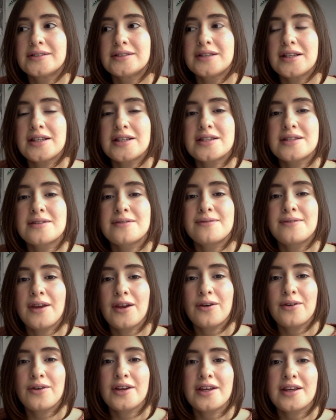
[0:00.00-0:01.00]
it's
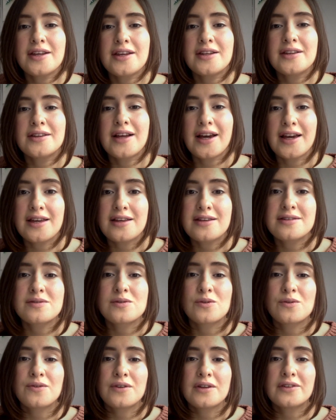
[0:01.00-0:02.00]
very nice
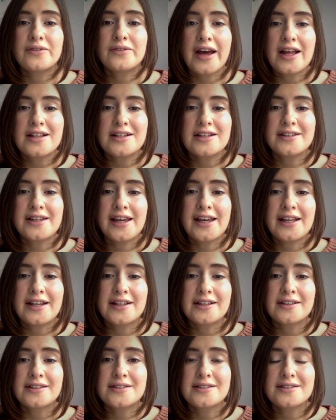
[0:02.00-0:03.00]
to feel
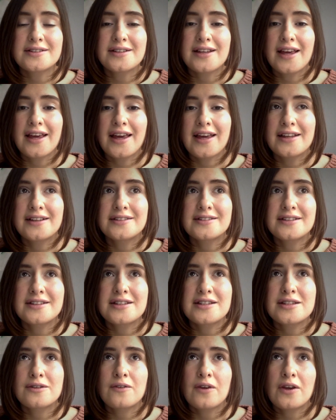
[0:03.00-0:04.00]
validated, and
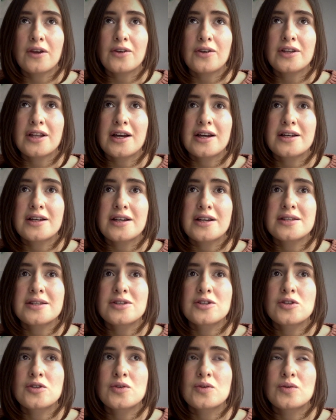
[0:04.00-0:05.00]
it's very nice
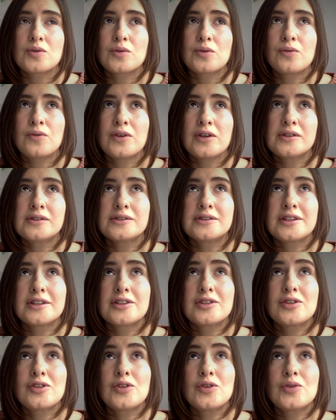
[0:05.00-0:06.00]
to feel that
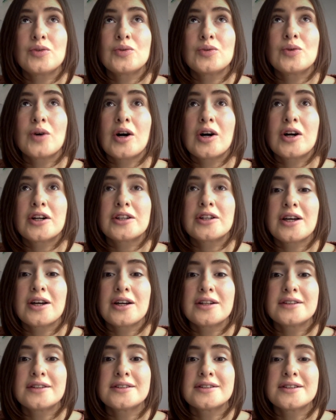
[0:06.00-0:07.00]
you are
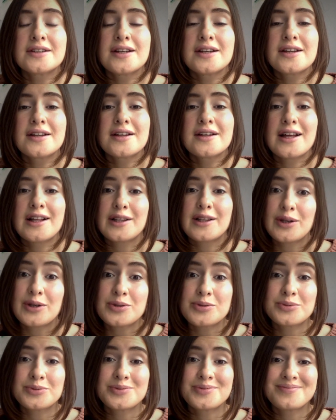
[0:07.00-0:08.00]
not
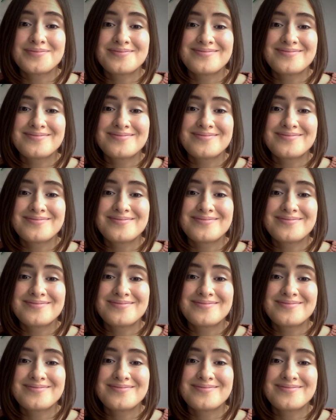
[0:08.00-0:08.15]
alone.